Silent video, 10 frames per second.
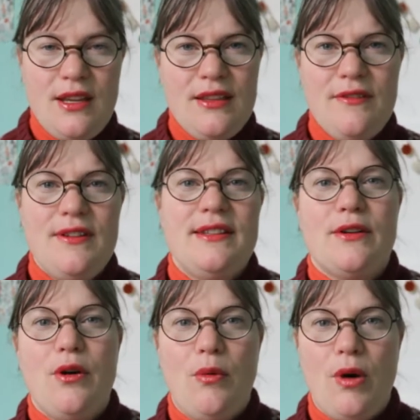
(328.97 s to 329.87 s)
the
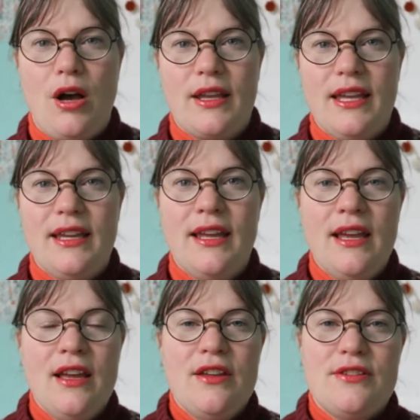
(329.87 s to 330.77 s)
physical walking.
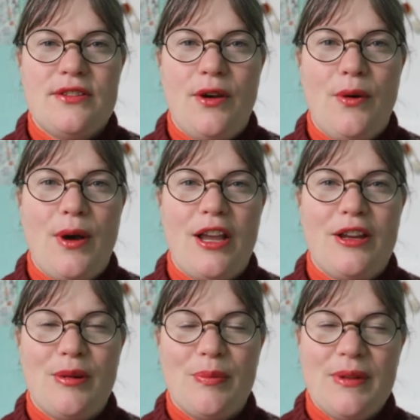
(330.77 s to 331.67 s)
So I'm
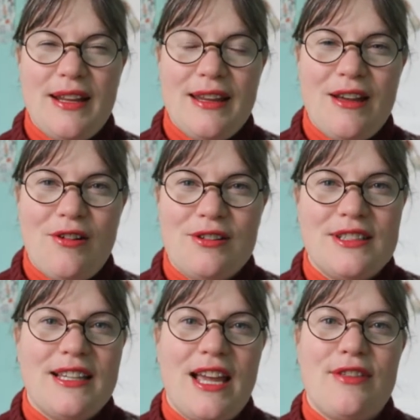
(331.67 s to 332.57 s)
going to blend that all
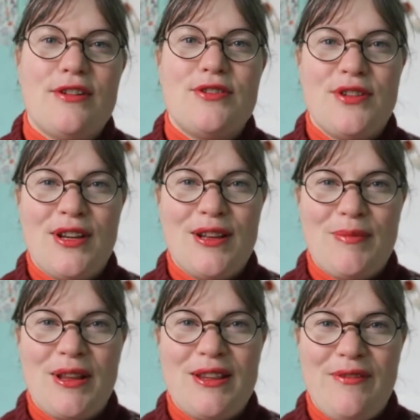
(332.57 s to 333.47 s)
together during the
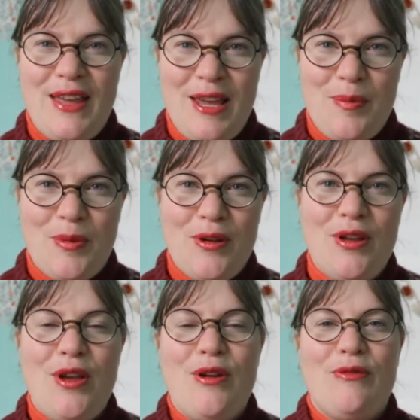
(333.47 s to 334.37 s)
month of
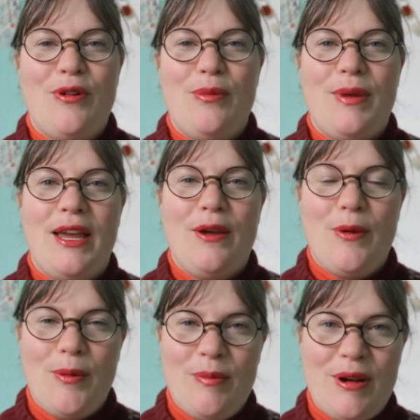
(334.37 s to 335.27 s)
April for my
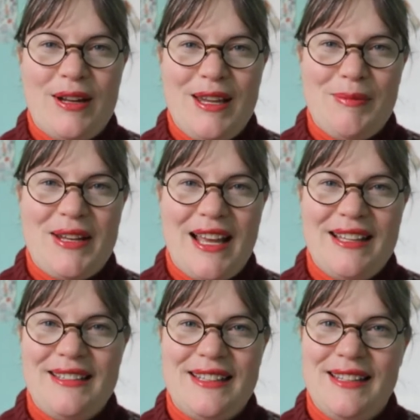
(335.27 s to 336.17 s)
Homebody
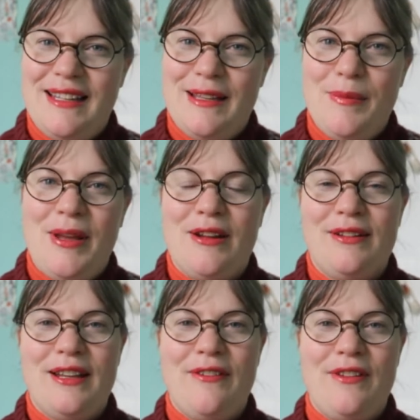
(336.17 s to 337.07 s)
Monasticism, and
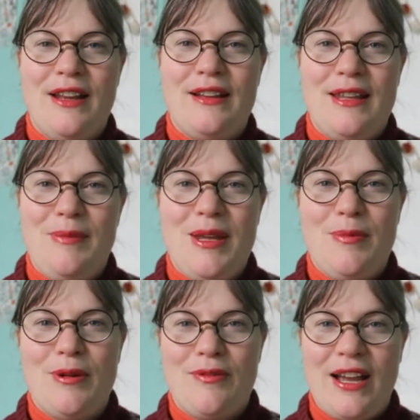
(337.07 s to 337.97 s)
I'll definitely be
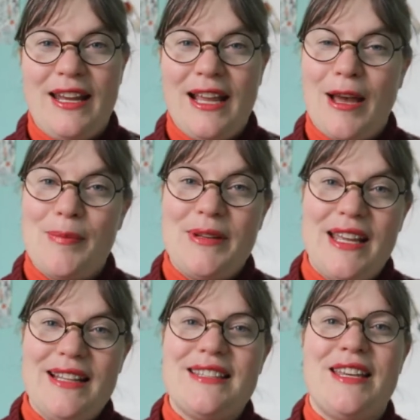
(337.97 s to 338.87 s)
providing
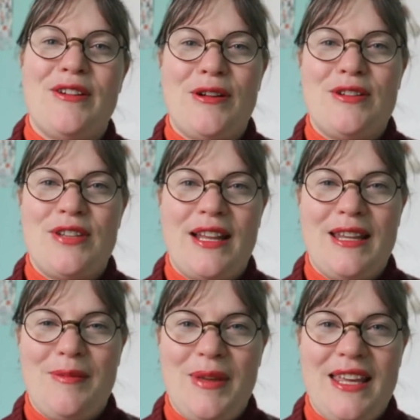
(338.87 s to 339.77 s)
updates here on
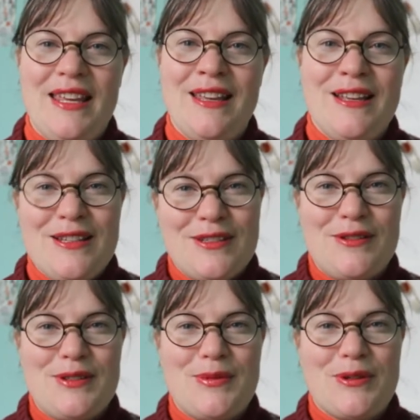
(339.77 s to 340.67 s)
Gently Being. So
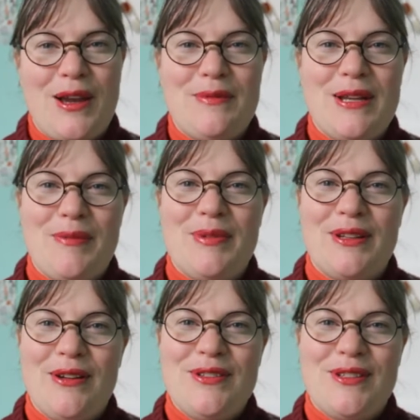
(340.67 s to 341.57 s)
subscribe down
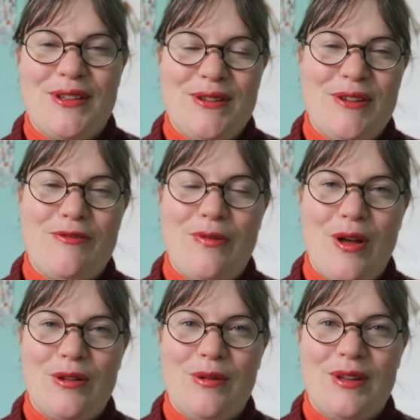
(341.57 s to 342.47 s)
below so you can
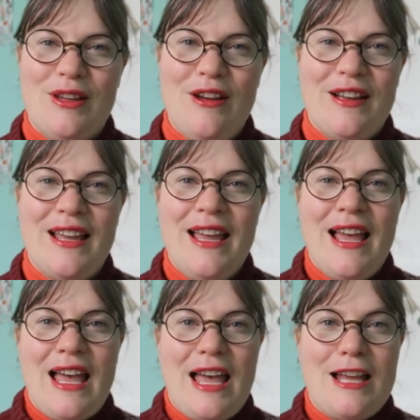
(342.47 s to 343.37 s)
follow along,
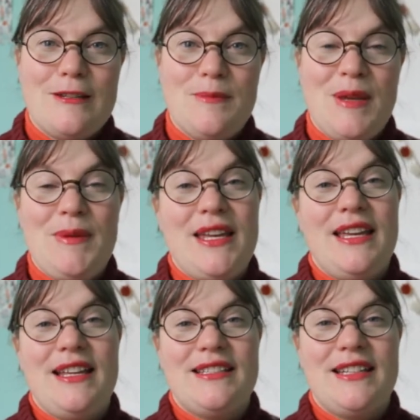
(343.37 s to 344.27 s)
and
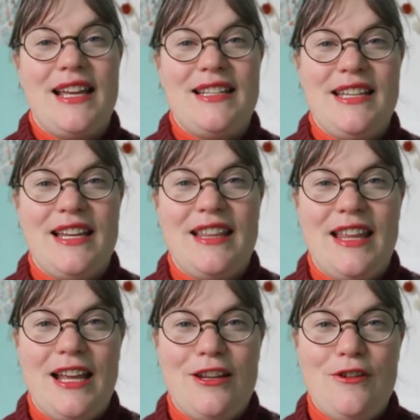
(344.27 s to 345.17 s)
maybe it's an idea
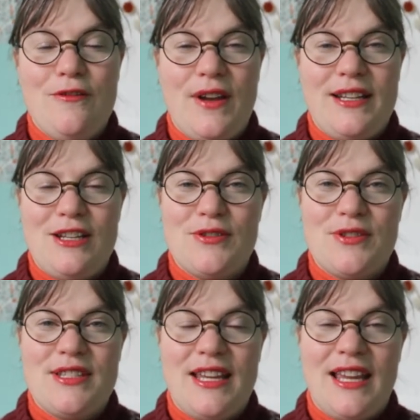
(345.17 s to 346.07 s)
that you find
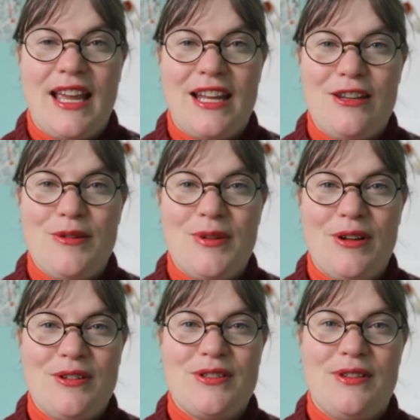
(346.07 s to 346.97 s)
interesting and you would
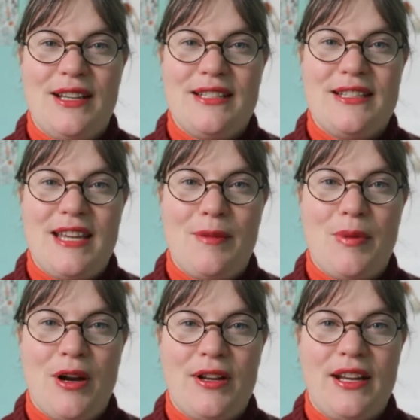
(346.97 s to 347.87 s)
also like to take
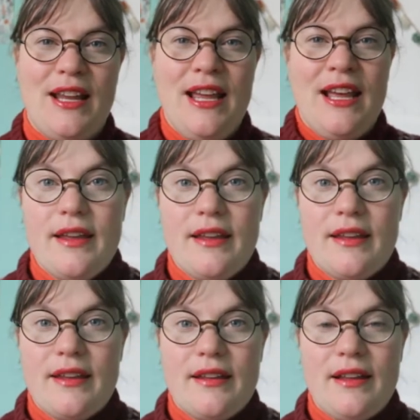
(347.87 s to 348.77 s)
part in.
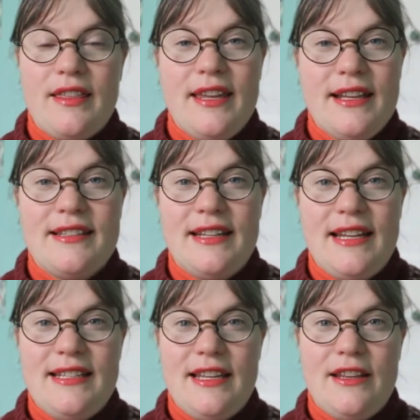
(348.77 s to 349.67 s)
I think it's an
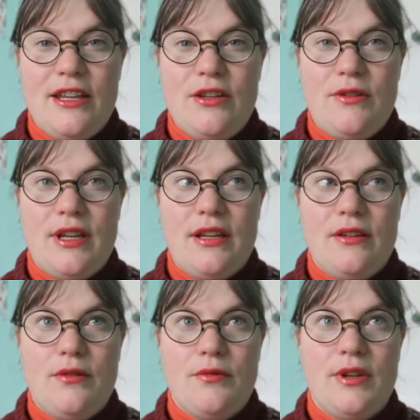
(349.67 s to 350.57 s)
idea that you
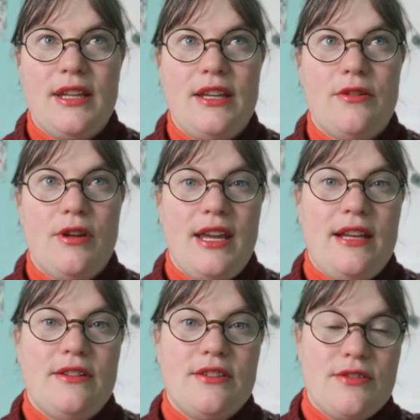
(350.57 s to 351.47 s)
can really
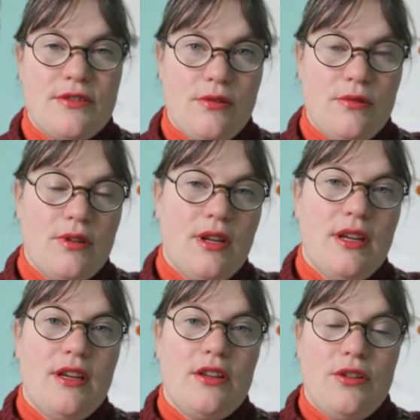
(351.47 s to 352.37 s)
create to suit
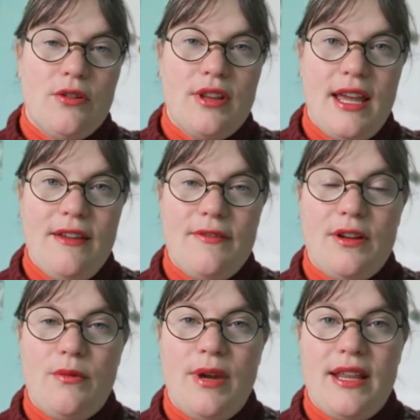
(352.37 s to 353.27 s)
your life
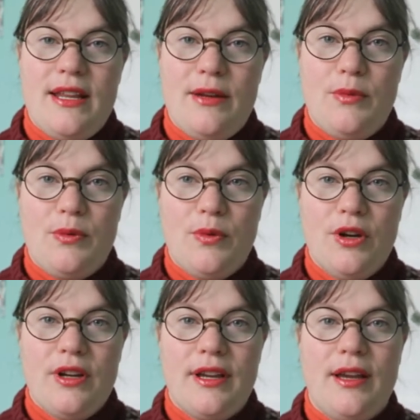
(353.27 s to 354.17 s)
in a way that it would
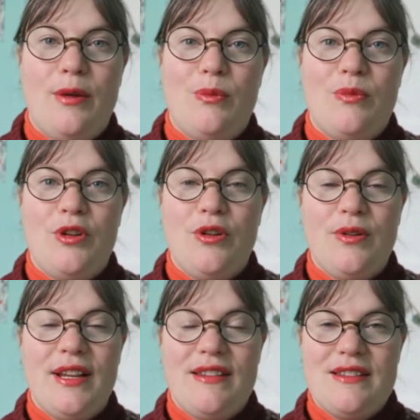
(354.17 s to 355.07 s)
work. You
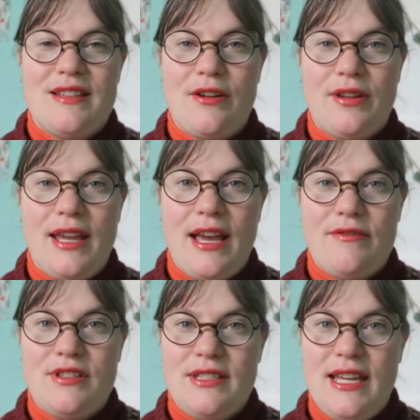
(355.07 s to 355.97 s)
don't necessarily
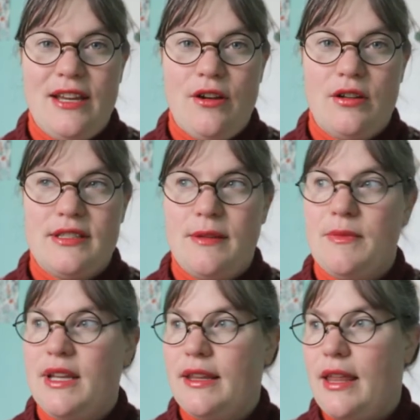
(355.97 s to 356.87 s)
have to take on
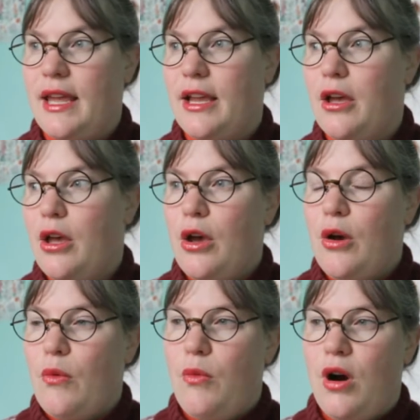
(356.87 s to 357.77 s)
something like
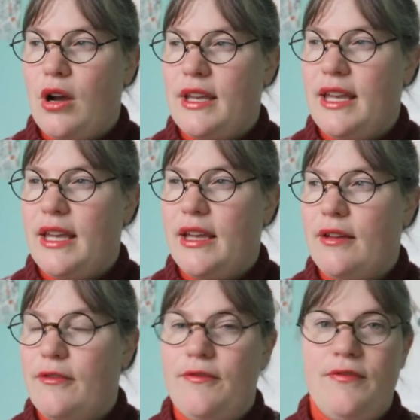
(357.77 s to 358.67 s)

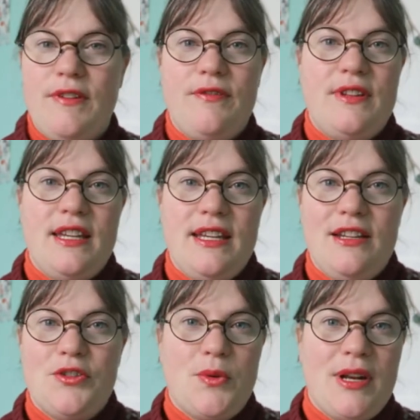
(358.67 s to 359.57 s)
walking
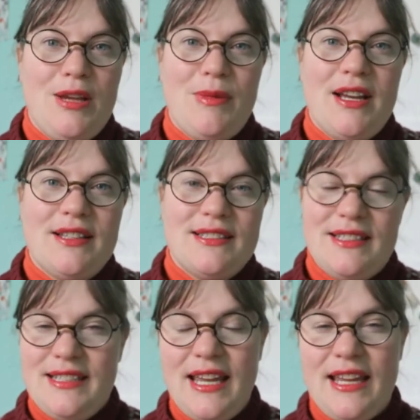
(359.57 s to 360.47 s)
15-20 miles
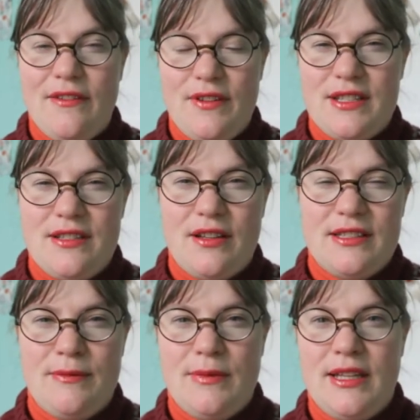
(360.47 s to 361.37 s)
a day if it's not
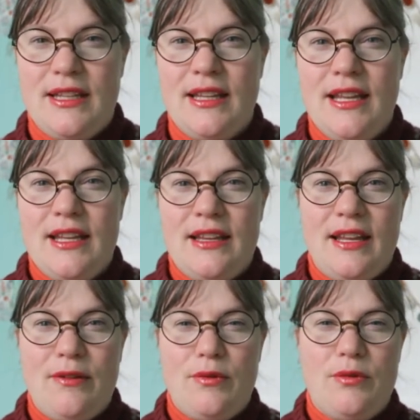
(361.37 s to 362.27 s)
something
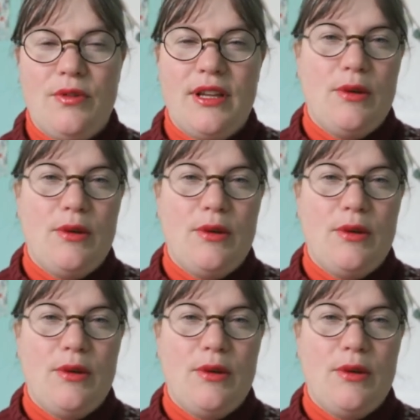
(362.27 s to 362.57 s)
that would really